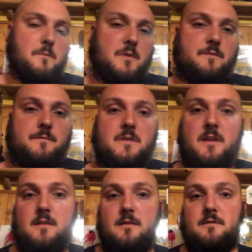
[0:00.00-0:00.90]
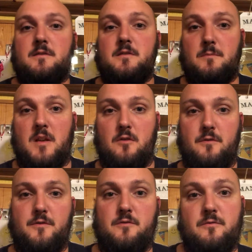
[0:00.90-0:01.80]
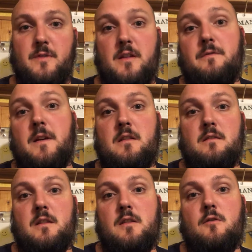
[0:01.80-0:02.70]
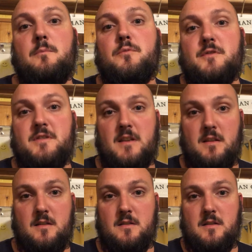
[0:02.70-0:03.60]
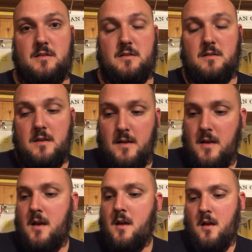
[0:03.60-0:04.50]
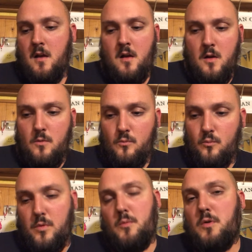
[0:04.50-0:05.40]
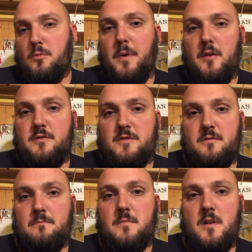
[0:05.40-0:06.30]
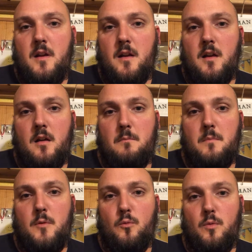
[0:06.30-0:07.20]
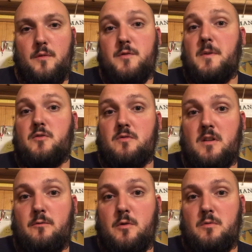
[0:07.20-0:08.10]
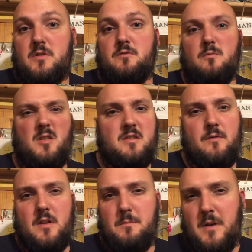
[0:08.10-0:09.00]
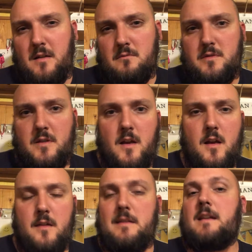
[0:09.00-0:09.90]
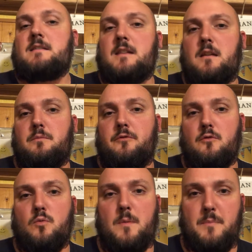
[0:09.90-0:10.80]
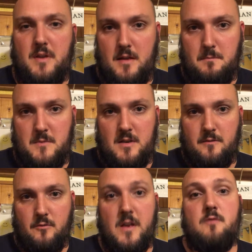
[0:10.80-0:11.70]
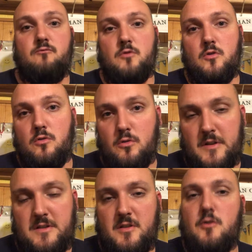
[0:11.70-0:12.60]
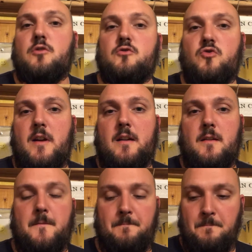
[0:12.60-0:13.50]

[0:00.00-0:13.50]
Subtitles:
We've taken some money off to reflect the fact that they're not in pristine condition. We will post them with special delivery, which is normally £7-8. Next day before 1 PM, delivery recorded so you can track it.